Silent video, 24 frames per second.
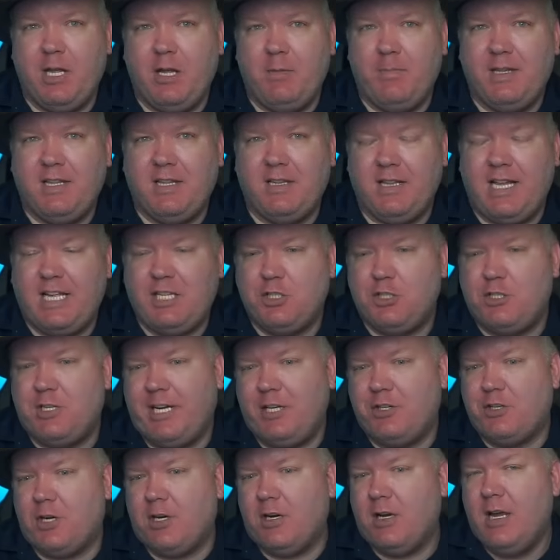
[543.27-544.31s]
the bill, but the
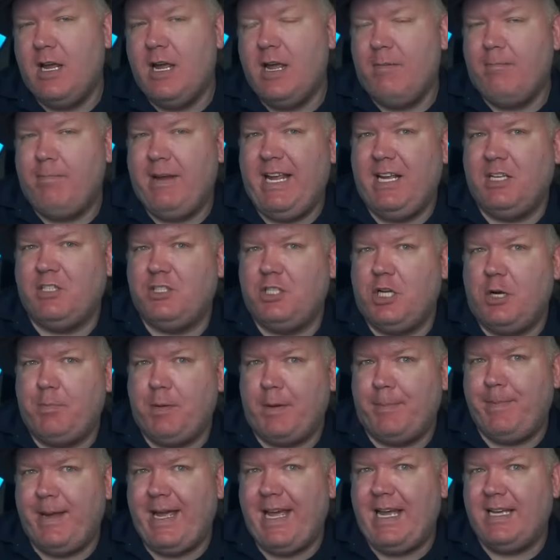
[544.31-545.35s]
legislature, being
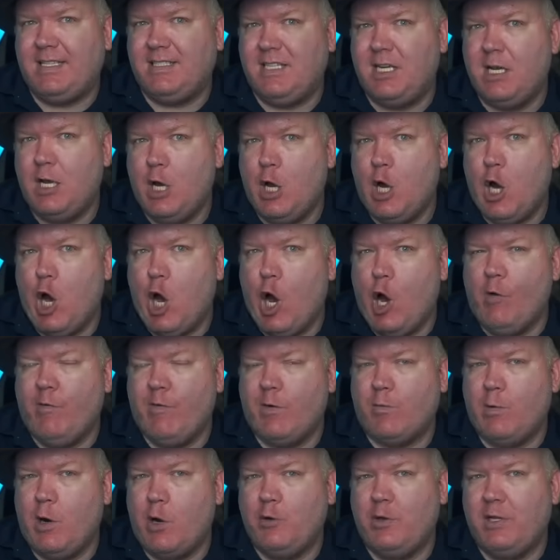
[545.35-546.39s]
super pissed,
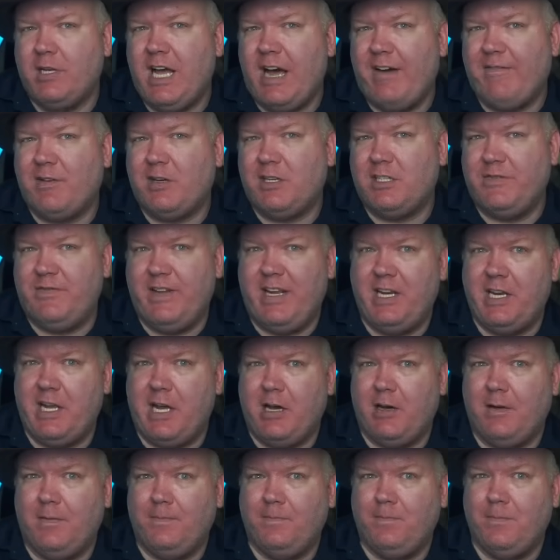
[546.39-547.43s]
overrode the governor's
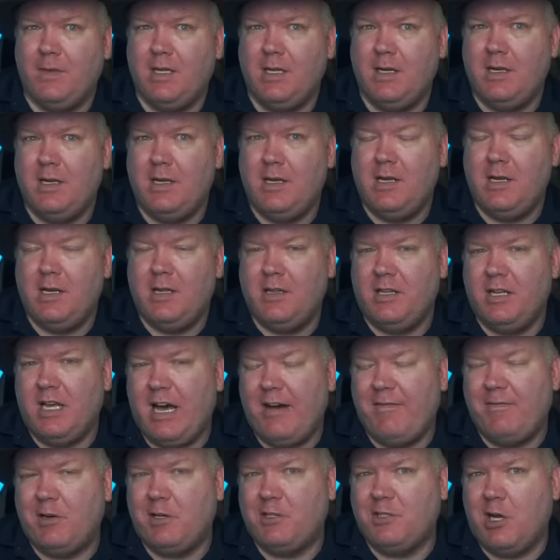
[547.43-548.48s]
veto. The
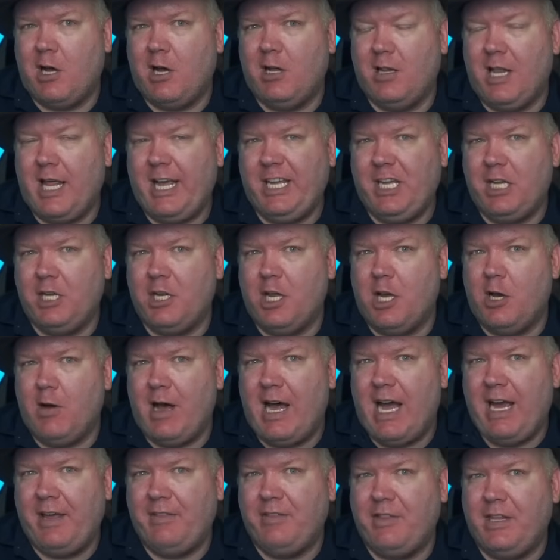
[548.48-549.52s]
governor's all like, you
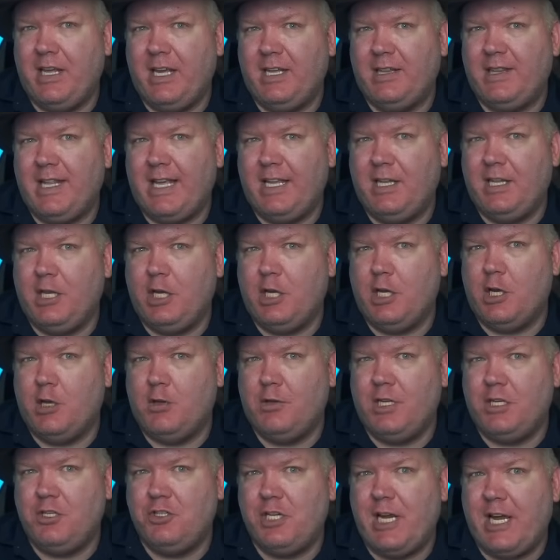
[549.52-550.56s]
know, I think that, you
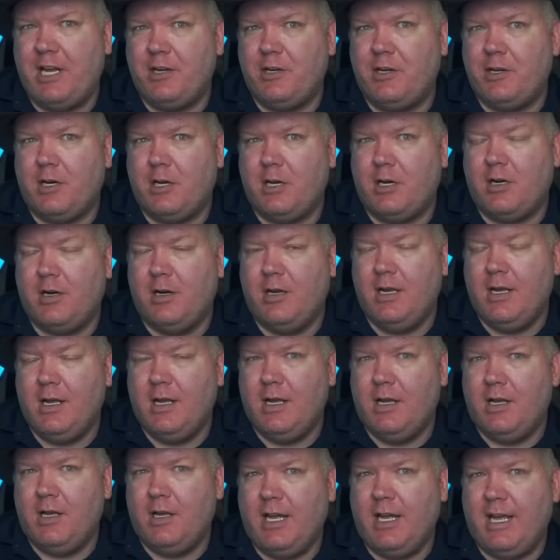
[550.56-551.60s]
know, the gender
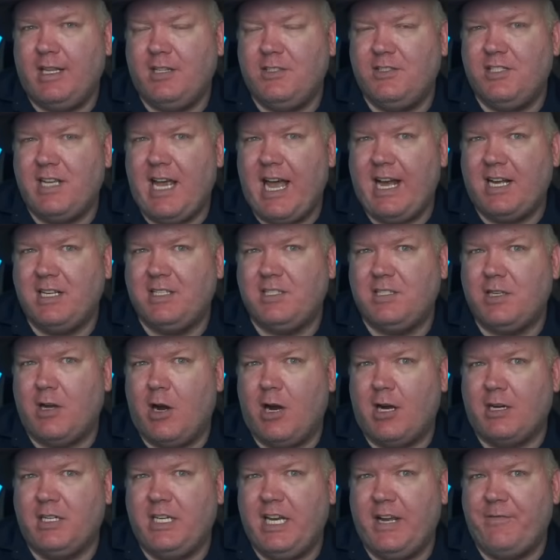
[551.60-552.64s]
and sex
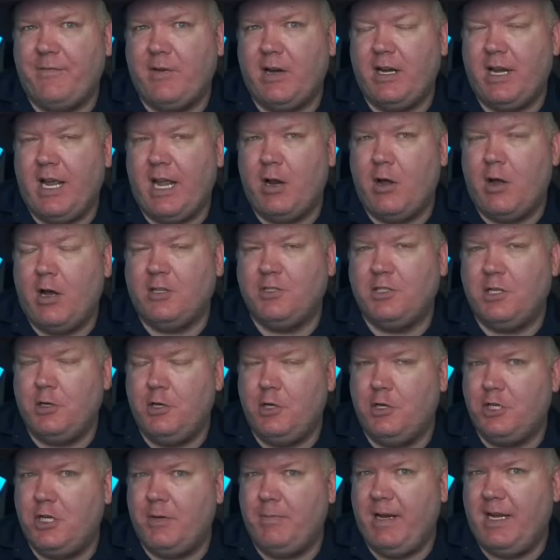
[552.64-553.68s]
are different, and also
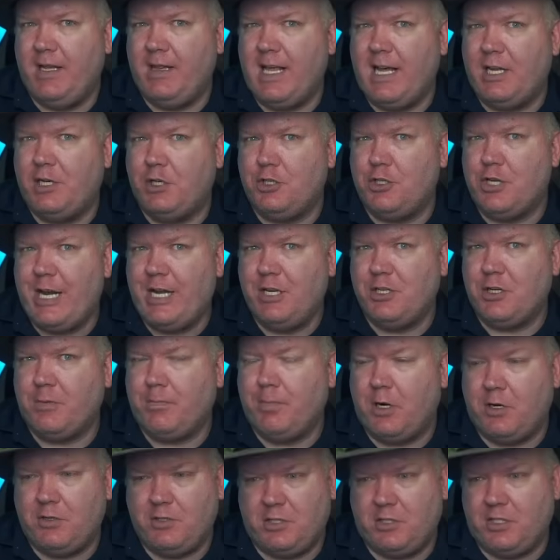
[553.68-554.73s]
you should be allowed to change your
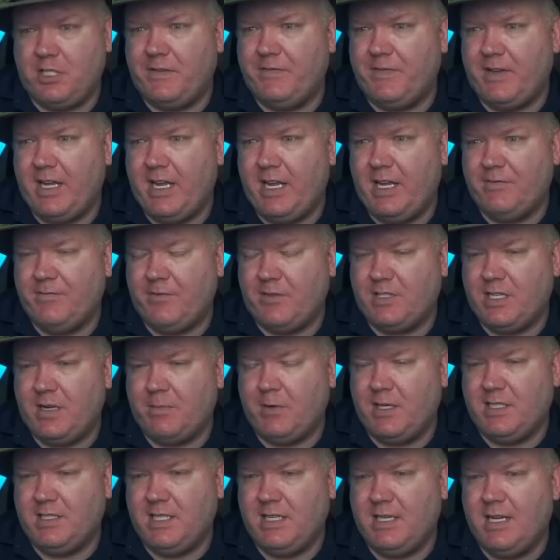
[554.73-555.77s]
birth certificate for
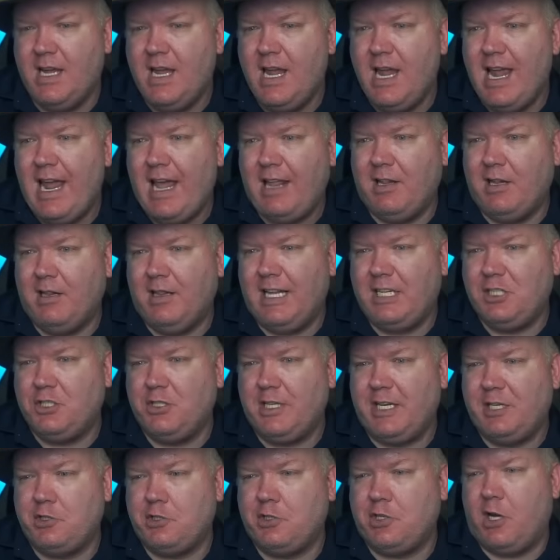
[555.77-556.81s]
some reason. And the
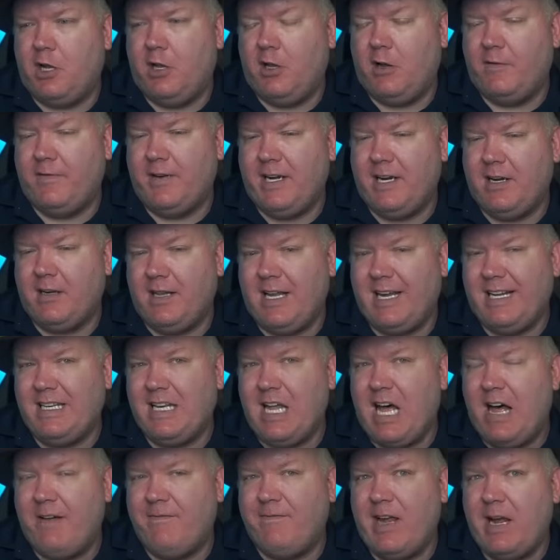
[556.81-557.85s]
legislature's all over here like,
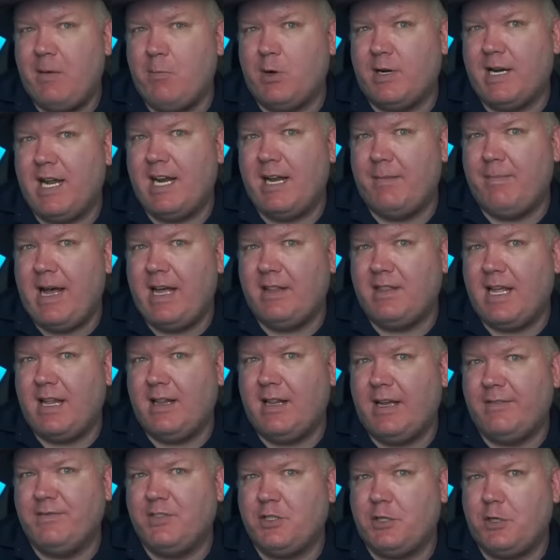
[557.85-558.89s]
nah, fam, we're not about
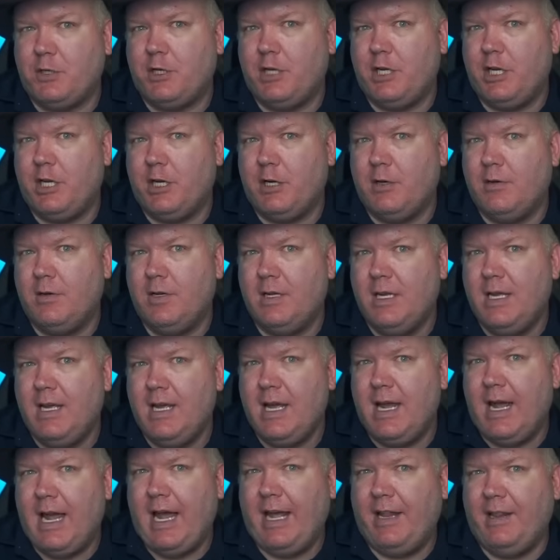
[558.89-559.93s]
that life. Screw you.
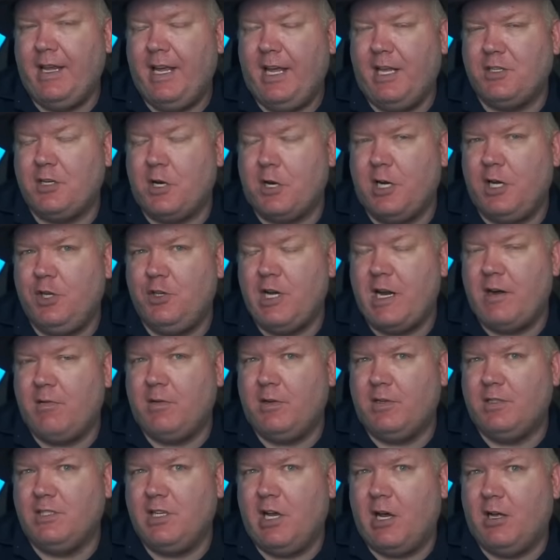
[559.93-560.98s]
And the attorney
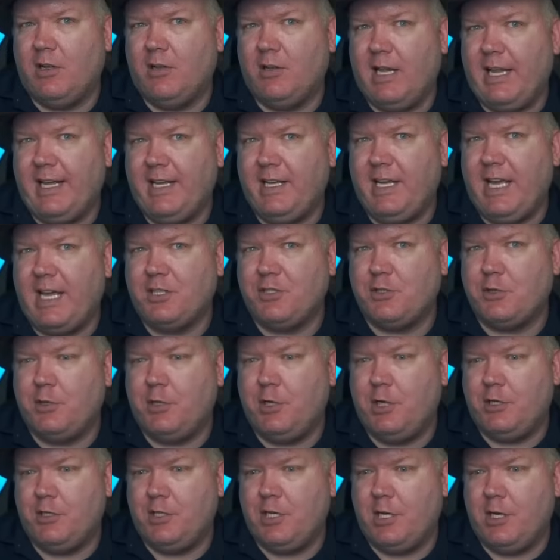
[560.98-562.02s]
general's all like, yeah,
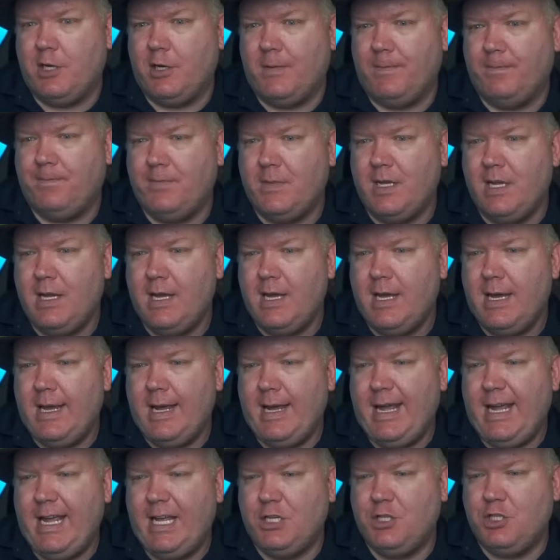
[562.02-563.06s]
screw you too.
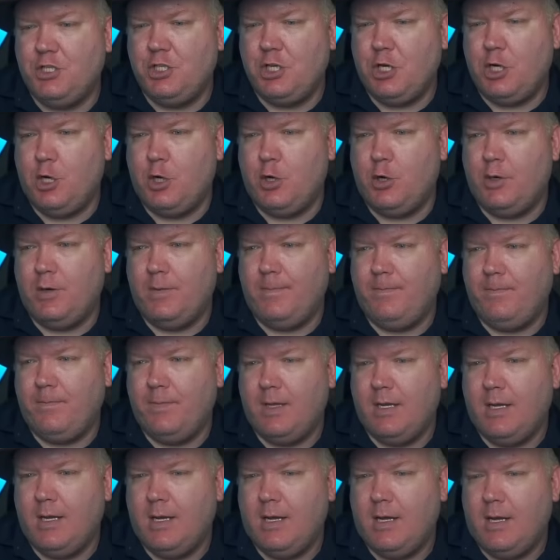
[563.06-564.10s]
In June,